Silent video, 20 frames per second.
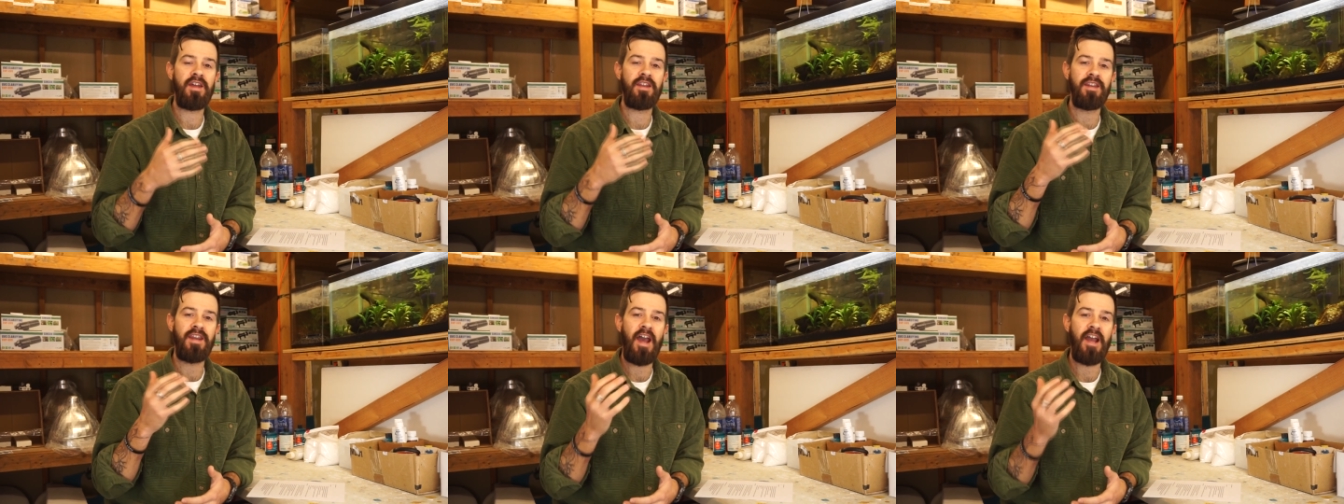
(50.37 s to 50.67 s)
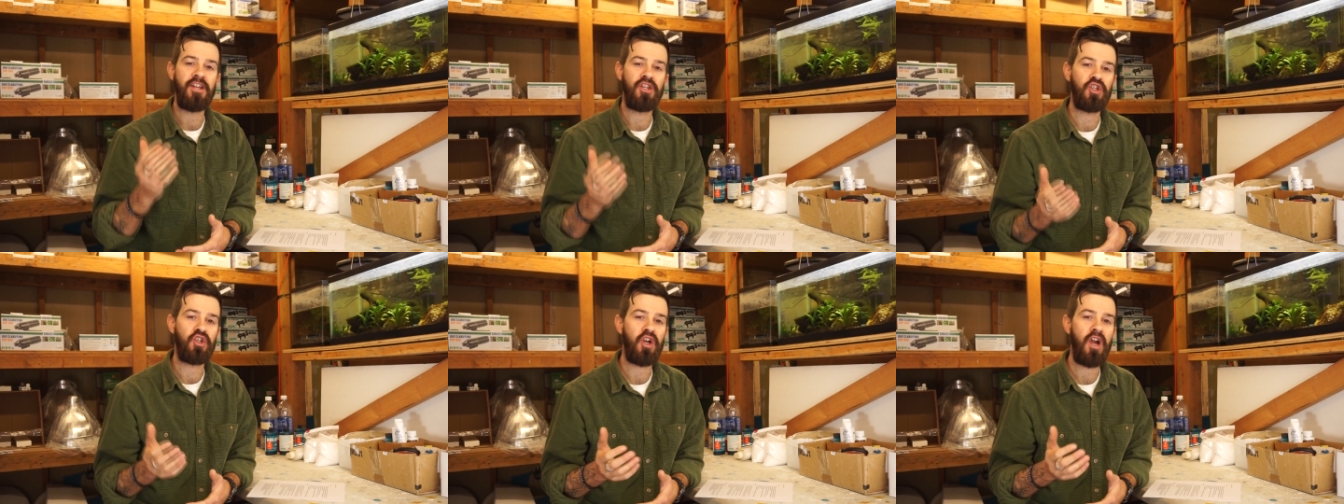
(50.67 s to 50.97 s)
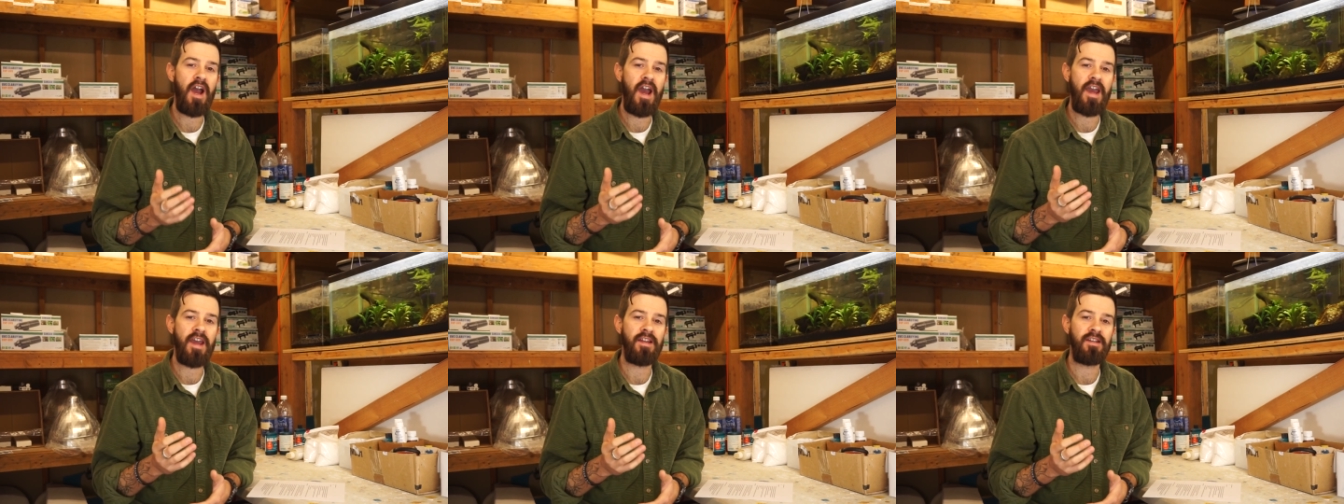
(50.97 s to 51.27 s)
and
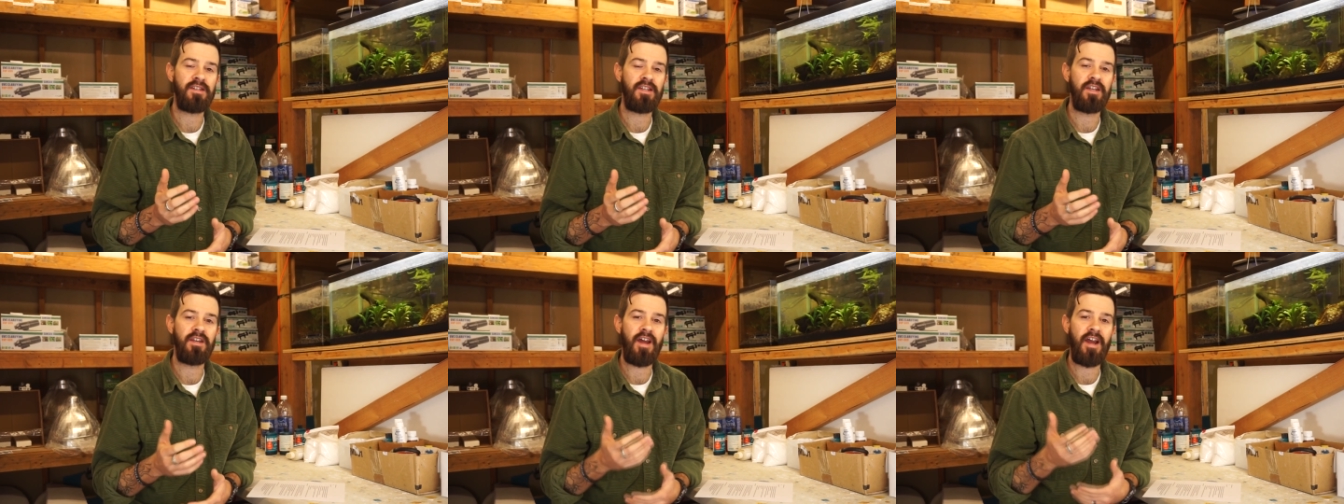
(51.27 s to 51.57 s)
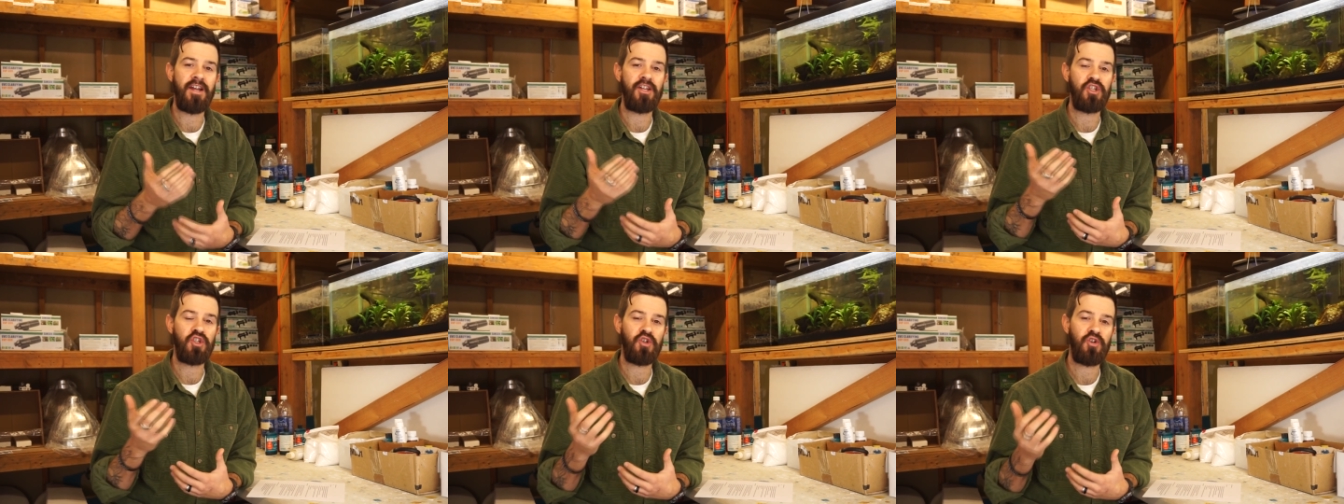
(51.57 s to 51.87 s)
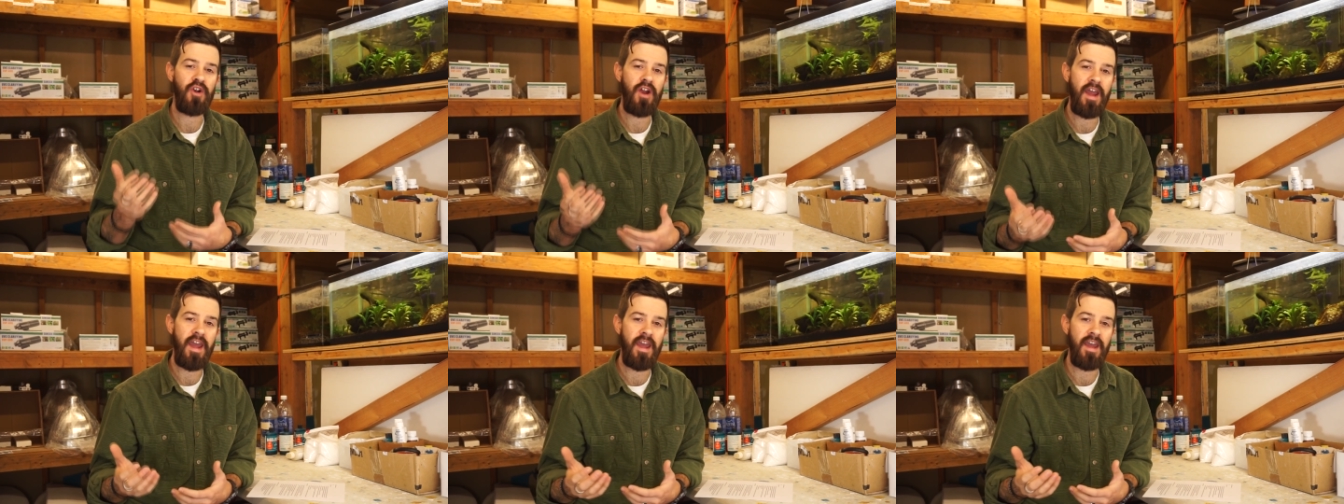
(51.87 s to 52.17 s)
nitrite to
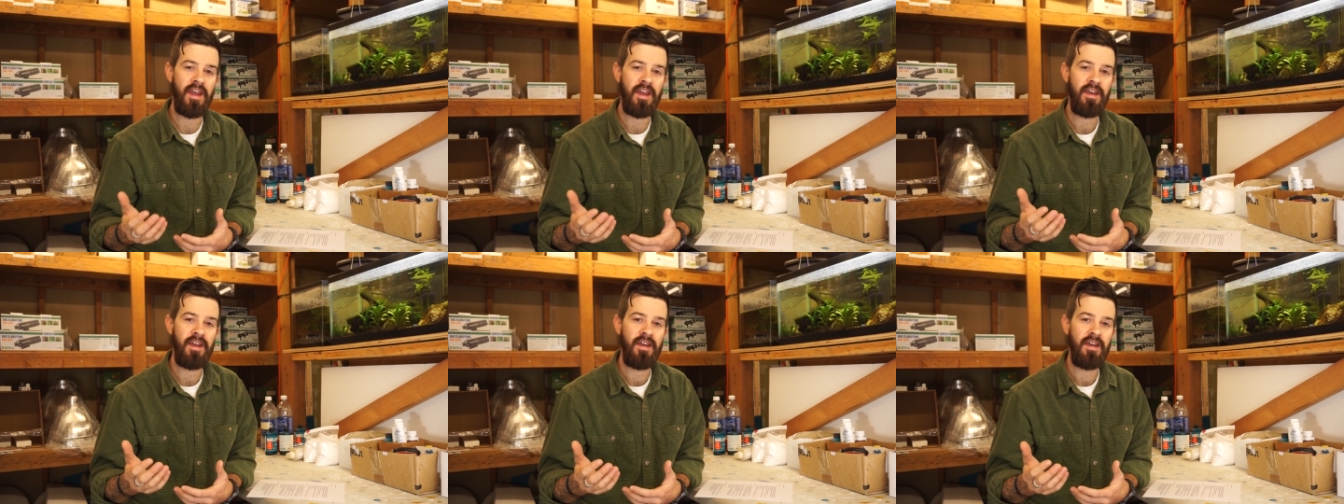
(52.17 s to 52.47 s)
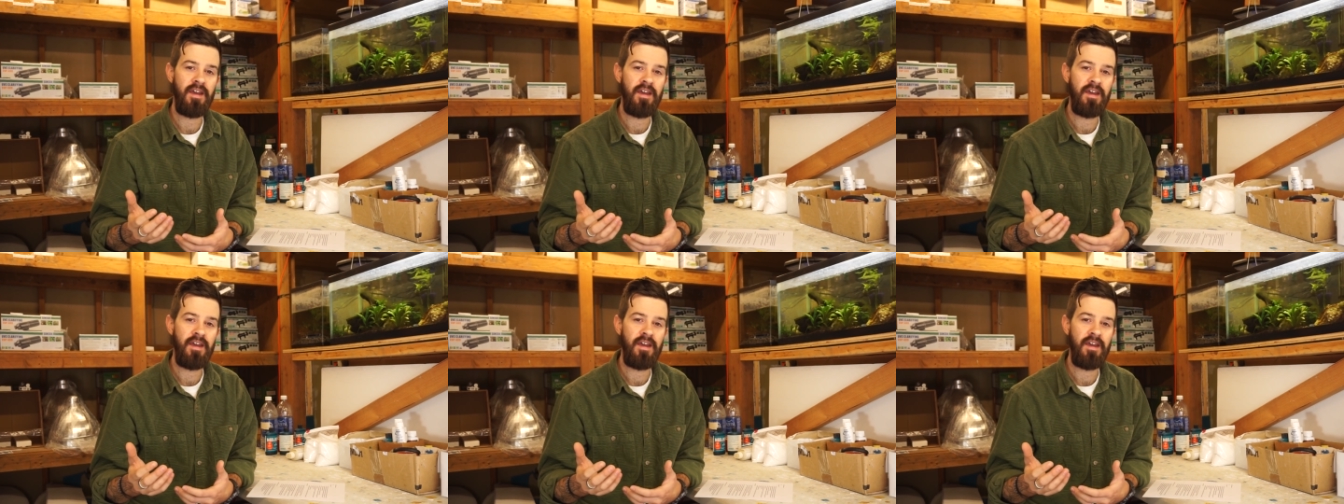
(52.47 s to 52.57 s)
nitrate